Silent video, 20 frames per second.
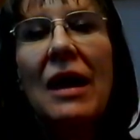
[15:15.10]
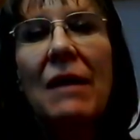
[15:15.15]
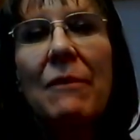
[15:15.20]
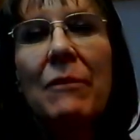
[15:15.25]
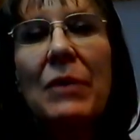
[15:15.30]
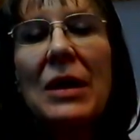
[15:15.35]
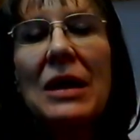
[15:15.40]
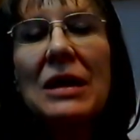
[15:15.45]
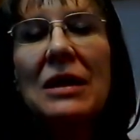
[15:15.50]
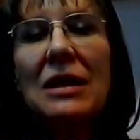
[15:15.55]

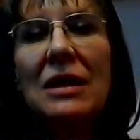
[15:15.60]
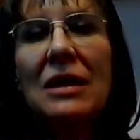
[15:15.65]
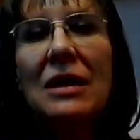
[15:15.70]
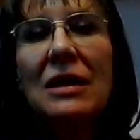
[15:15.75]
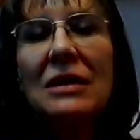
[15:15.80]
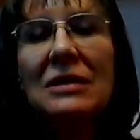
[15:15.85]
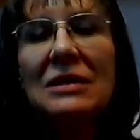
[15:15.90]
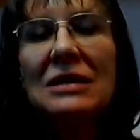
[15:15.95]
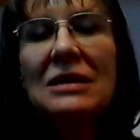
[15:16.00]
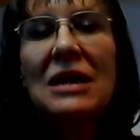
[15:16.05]
But
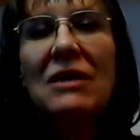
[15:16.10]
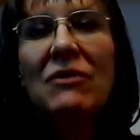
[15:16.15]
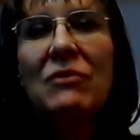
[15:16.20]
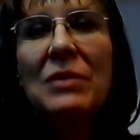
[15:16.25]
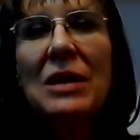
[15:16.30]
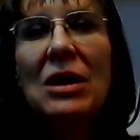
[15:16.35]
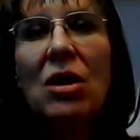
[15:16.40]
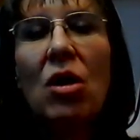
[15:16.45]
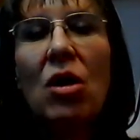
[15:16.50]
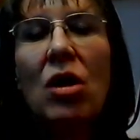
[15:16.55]
instead of
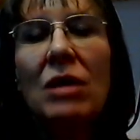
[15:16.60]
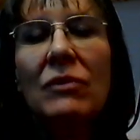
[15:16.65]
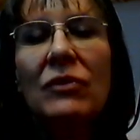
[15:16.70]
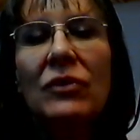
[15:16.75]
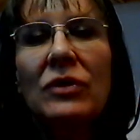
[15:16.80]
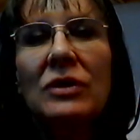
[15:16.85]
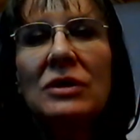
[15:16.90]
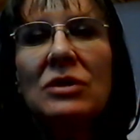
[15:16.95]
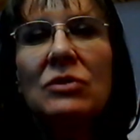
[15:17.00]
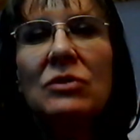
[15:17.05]
being
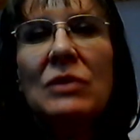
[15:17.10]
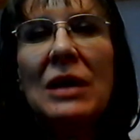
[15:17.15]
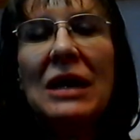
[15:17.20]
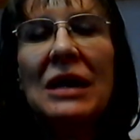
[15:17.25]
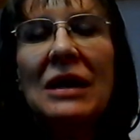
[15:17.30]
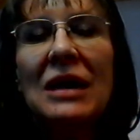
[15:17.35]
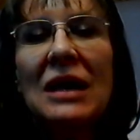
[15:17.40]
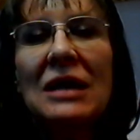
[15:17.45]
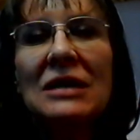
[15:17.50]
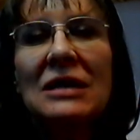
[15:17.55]
harmful, to
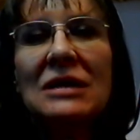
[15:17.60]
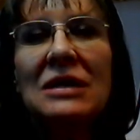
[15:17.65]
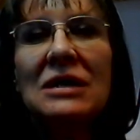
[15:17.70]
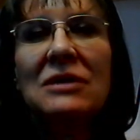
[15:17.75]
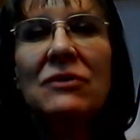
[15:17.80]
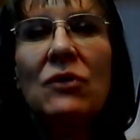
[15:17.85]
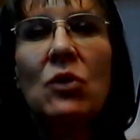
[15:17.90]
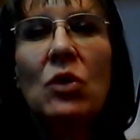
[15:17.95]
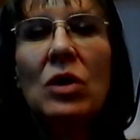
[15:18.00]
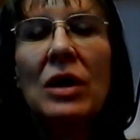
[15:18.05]
recognize it
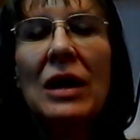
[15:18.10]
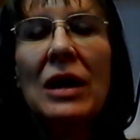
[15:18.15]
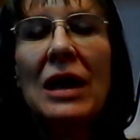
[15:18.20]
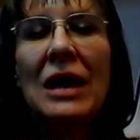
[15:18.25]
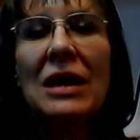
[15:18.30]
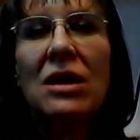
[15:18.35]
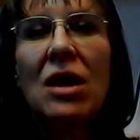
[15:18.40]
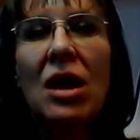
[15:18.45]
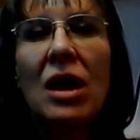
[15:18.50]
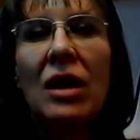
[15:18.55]
as foreign
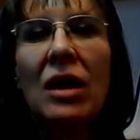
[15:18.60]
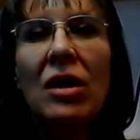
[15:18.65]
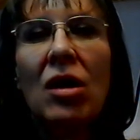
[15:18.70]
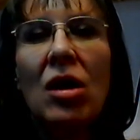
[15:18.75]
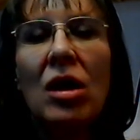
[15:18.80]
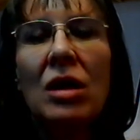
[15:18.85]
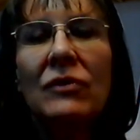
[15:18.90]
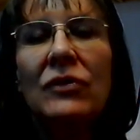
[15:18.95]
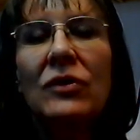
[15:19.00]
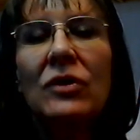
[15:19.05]
and
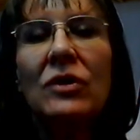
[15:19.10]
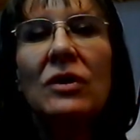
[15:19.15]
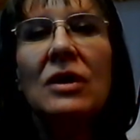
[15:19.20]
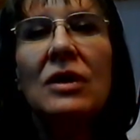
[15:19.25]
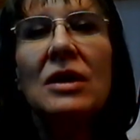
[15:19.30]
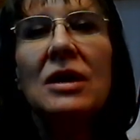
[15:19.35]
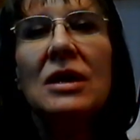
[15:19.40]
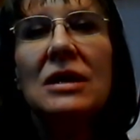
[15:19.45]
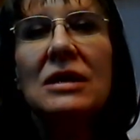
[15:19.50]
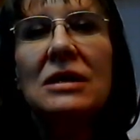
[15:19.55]
non-harmful,
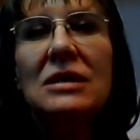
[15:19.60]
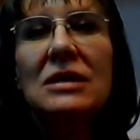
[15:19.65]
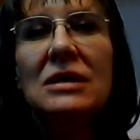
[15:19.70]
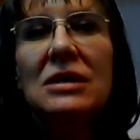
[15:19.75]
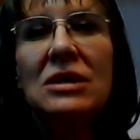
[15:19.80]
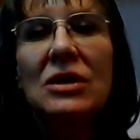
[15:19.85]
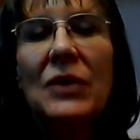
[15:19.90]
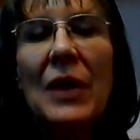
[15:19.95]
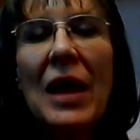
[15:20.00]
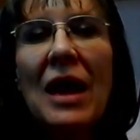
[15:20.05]

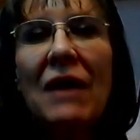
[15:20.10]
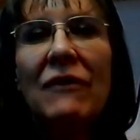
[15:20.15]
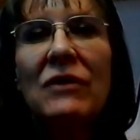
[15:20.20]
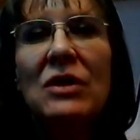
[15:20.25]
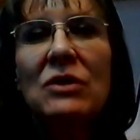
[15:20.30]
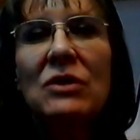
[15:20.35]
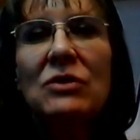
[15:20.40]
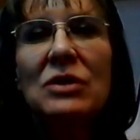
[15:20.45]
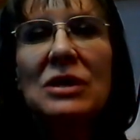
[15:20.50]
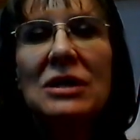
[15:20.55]
to
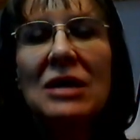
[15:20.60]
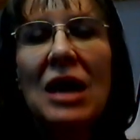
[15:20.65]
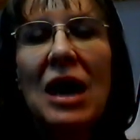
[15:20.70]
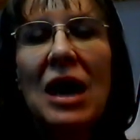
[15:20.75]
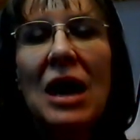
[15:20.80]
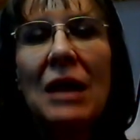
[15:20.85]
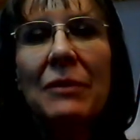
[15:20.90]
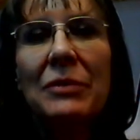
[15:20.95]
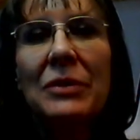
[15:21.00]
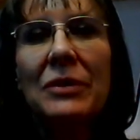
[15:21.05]
have you
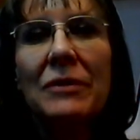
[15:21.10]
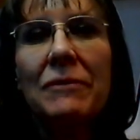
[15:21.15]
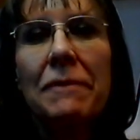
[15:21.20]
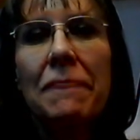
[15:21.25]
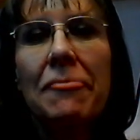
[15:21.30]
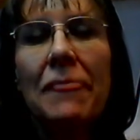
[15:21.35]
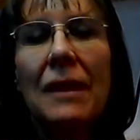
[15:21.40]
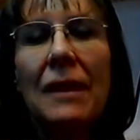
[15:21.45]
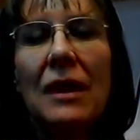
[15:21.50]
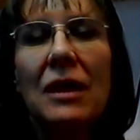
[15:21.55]
stop
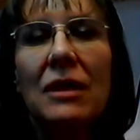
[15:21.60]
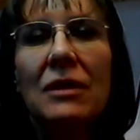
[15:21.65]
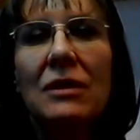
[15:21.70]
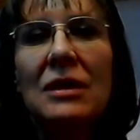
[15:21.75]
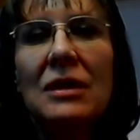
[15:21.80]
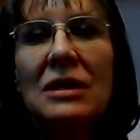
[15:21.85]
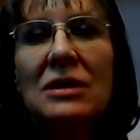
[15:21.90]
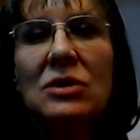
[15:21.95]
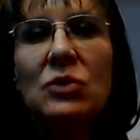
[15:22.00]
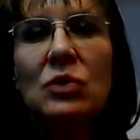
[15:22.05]

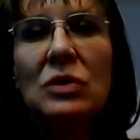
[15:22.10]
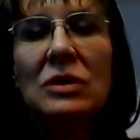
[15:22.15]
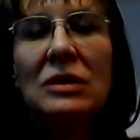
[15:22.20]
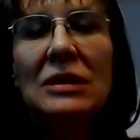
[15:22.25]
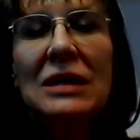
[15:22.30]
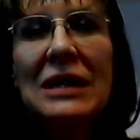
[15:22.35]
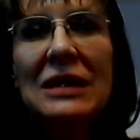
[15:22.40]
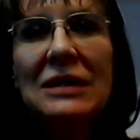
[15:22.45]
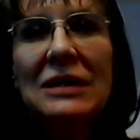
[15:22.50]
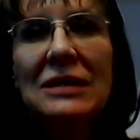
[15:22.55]
this
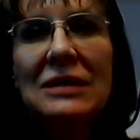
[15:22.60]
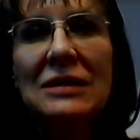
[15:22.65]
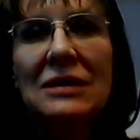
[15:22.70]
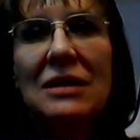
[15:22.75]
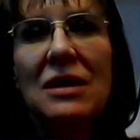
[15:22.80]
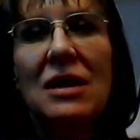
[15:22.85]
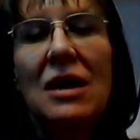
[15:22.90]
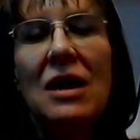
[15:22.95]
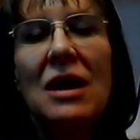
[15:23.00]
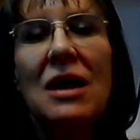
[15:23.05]
release
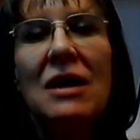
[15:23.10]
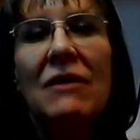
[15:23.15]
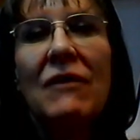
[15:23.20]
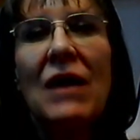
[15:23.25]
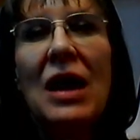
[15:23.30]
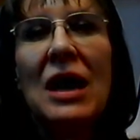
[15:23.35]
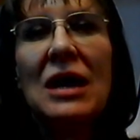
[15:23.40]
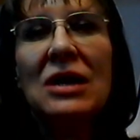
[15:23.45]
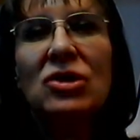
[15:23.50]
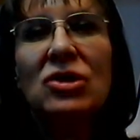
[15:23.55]
of
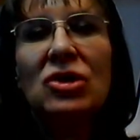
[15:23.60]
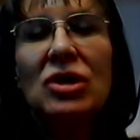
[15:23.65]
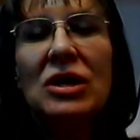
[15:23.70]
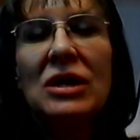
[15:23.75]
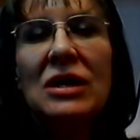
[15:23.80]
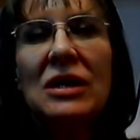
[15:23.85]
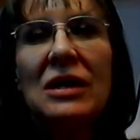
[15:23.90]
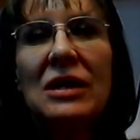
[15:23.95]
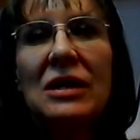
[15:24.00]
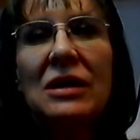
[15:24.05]

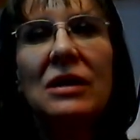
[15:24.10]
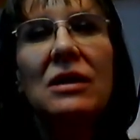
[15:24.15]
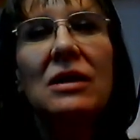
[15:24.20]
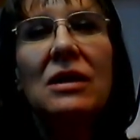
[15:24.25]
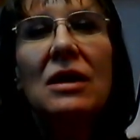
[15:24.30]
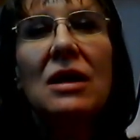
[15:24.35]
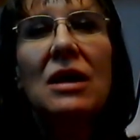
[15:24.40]
IgE,